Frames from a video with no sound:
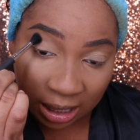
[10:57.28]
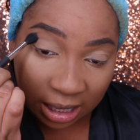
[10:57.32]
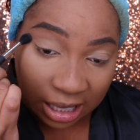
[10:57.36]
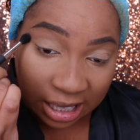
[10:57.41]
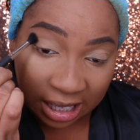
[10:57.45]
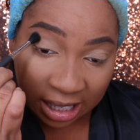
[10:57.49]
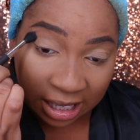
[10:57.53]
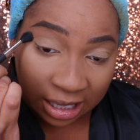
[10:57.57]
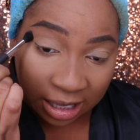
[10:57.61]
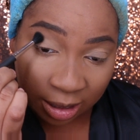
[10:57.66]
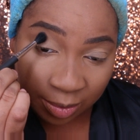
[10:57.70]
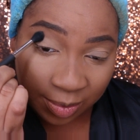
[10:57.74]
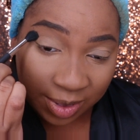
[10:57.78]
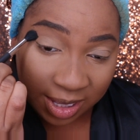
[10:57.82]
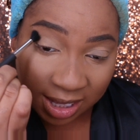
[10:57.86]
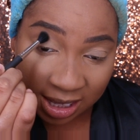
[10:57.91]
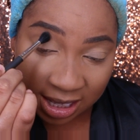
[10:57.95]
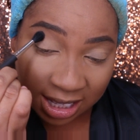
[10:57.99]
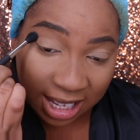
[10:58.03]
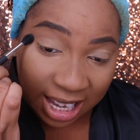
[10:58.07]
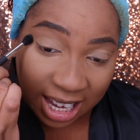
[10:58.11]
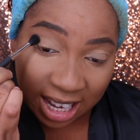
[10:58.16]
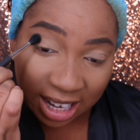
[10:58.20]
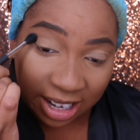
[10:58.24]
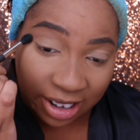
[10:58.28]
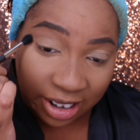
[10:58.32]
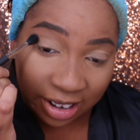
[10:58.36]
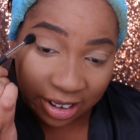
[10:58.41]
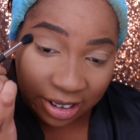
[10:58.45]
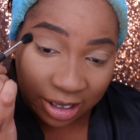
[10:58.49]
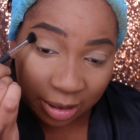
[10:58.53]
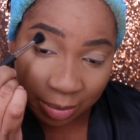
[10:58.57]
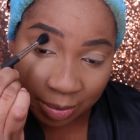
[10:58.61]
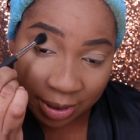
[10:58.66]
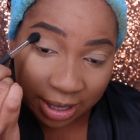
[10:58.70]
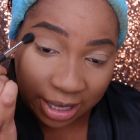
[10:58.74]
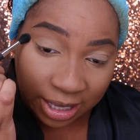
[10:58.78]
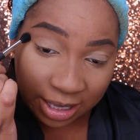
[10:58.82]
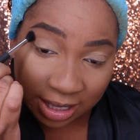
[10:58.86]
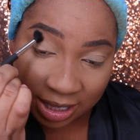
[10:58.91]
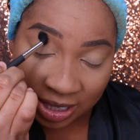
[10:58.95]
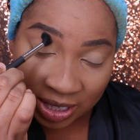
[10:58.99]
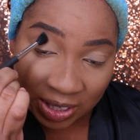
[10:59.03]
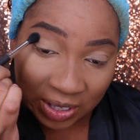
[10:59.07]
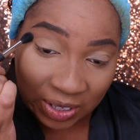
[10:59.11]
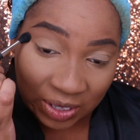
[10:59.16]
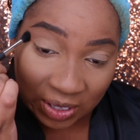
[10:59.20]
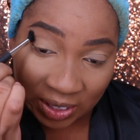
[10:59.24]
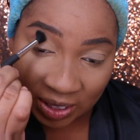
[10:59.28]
And I'm scared, but